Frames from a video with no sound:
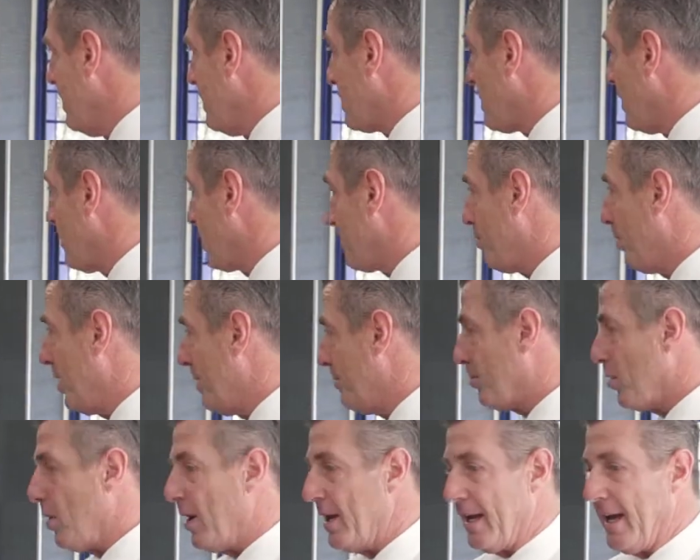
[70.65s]
So it's pretty
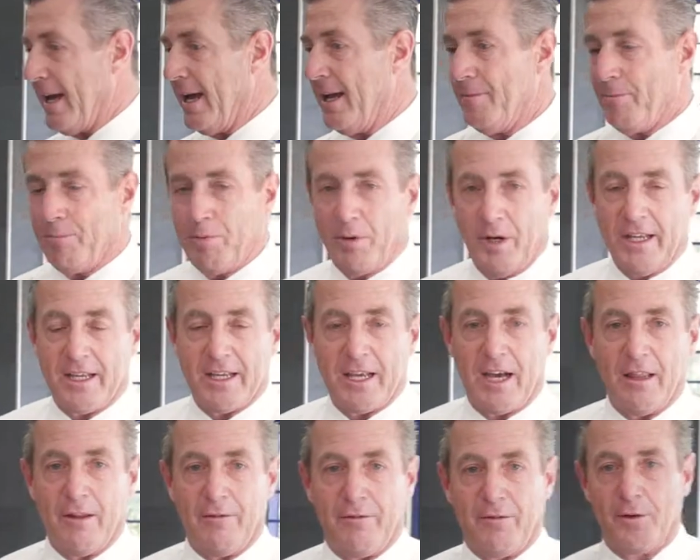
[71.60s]
bright and pretty
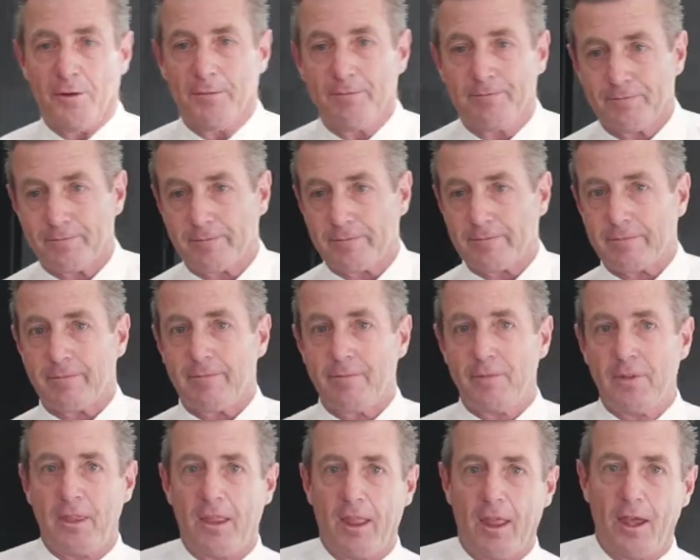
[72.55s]
colourful.
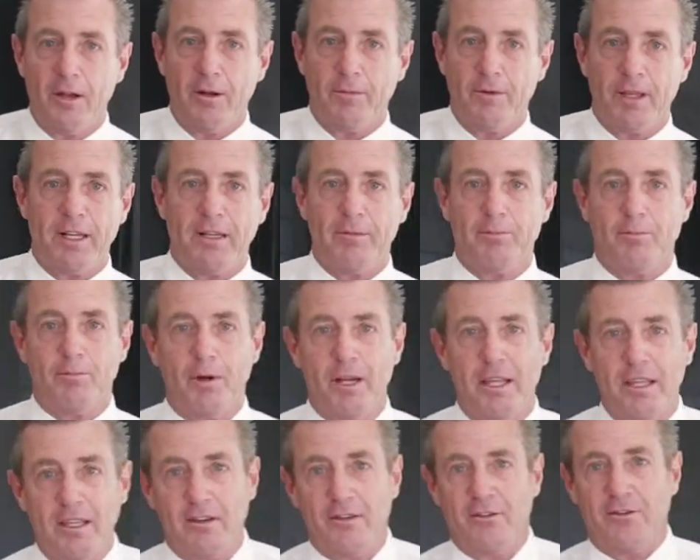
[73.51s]
And I'm going to
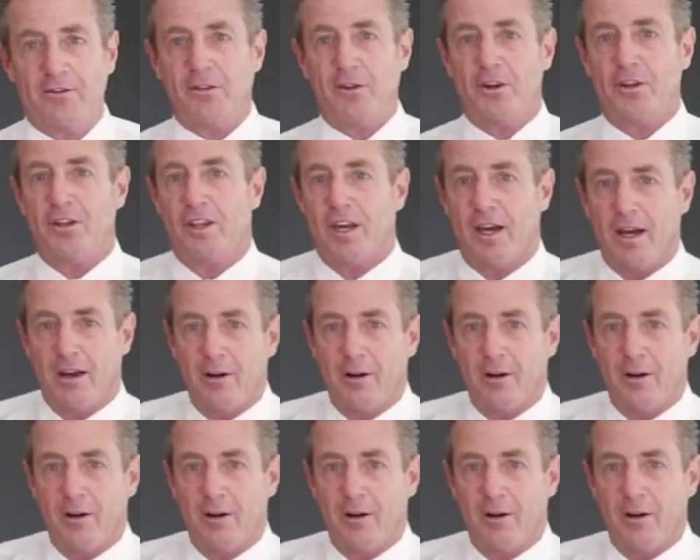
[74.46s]
bring you further